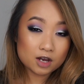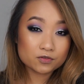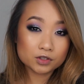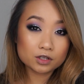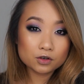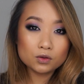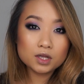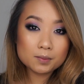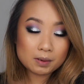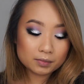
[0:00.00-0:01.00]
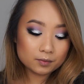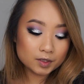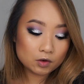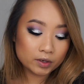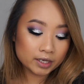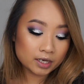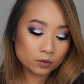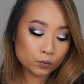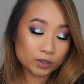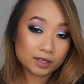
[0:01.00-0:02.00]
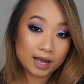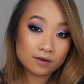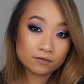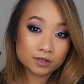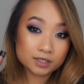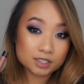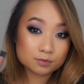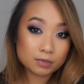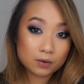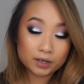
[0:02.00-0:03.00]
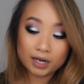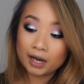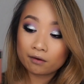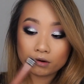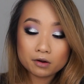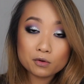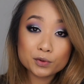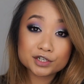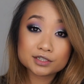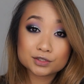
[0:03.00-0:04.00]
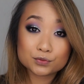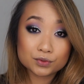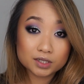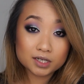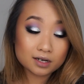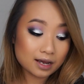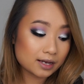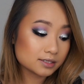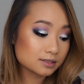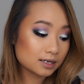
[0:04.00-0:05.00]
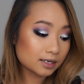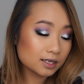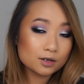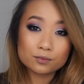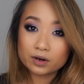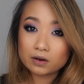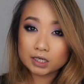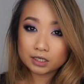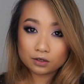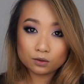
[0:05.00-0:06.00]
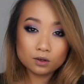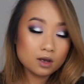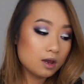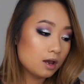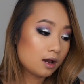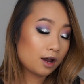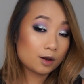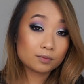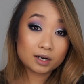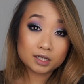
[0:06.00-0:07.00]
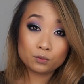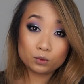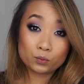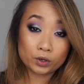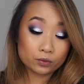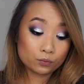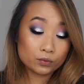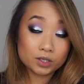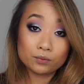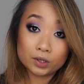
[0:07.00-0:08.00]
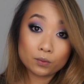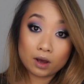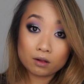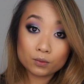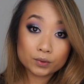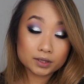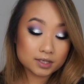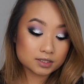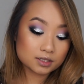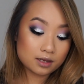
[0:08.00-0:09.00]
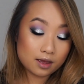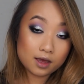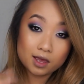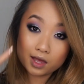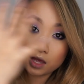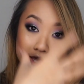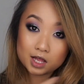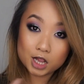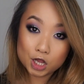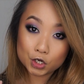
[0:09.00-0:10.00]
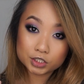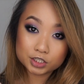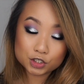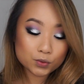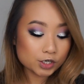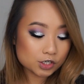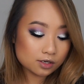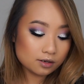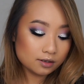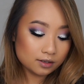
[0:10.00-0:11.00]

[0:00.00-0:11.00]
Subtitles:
For the nude lip, I'm gonna be going in with Kat Von D's Bow and Arrow, which is a really nice, like kind of brownie nude, but I think will work really well with this look situation.